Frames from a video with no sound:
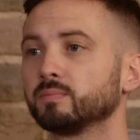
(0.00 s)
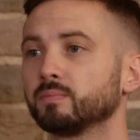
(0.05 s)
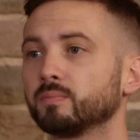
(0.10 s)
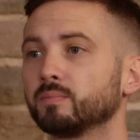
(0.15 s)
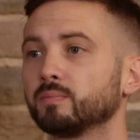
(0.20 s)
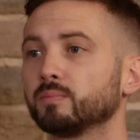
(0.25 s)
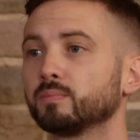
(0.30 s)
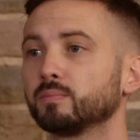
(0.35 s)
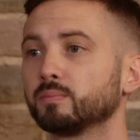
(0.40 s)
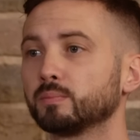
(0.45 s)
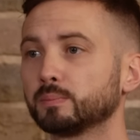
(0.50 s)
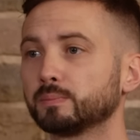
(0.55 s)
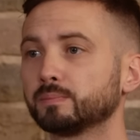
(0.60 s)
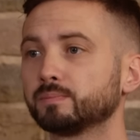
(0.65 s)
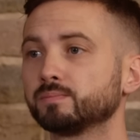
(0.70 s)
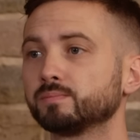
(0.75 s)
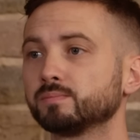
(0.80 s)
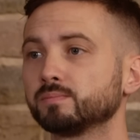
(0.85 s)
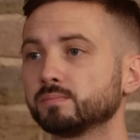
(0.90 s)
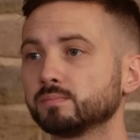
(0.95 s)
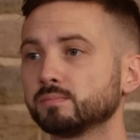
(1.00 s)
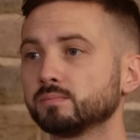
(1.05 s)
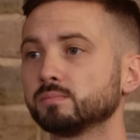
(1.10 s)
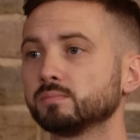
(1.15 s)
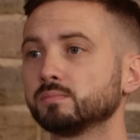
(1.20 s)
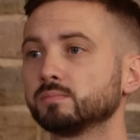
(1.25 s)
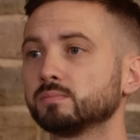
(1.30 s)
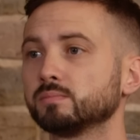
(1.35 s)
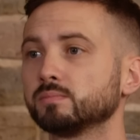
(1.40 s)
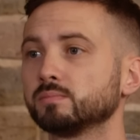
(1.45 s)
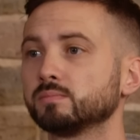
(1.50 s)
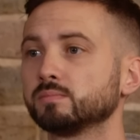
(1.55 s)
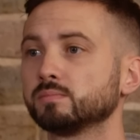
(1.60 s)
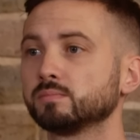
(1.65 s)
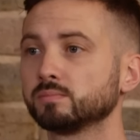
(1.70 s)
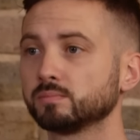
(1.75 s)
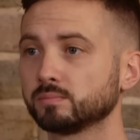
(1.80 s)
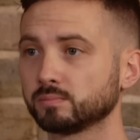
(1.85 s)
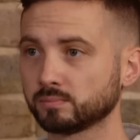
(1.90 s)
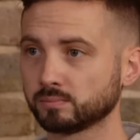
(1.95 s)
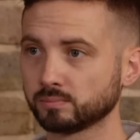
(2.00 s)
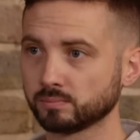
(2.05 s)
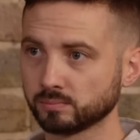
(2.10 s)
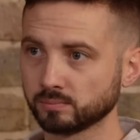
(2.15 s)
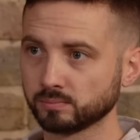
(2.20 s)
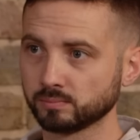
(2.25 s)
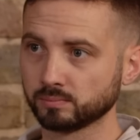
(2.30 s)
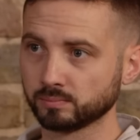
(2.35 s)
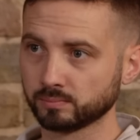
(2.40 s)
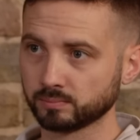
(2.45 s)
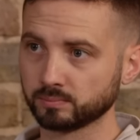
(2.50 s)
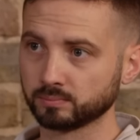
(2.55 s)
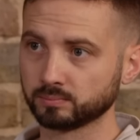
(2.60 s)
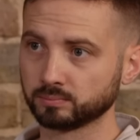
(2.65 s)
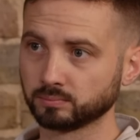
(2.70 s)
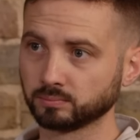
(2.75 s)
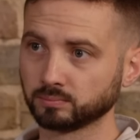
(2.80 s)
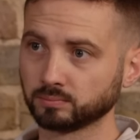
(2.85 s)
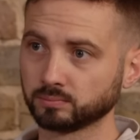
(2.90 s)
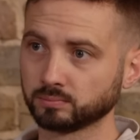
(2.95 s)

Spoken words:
No words are spoken by the person on screen.